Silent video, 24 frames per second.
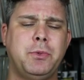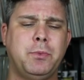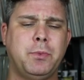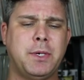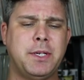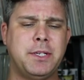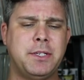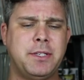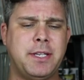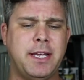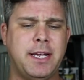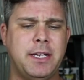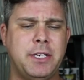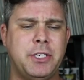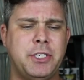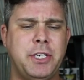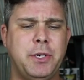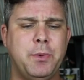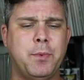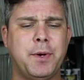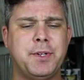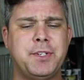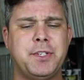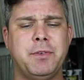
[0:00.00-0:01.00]
was that
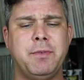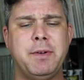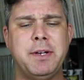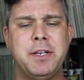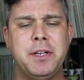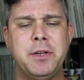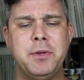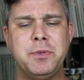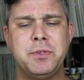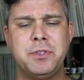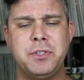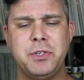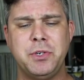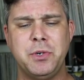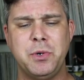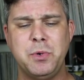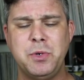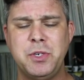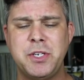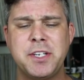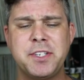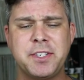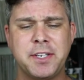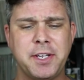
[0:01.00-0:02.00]
she wasn't reduced
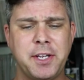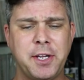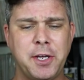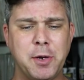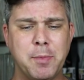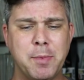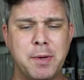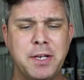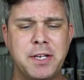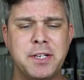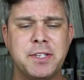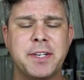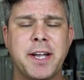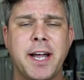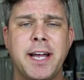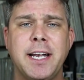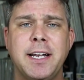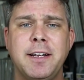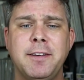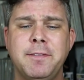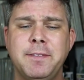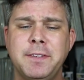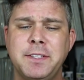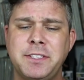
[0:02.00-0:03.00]
to just a human, just
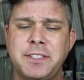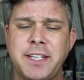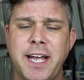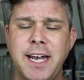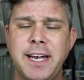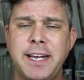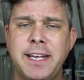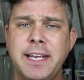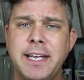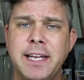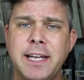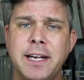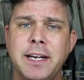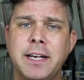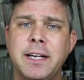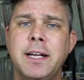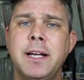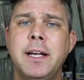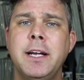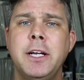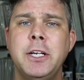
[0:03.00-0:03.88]
kind of sidekick,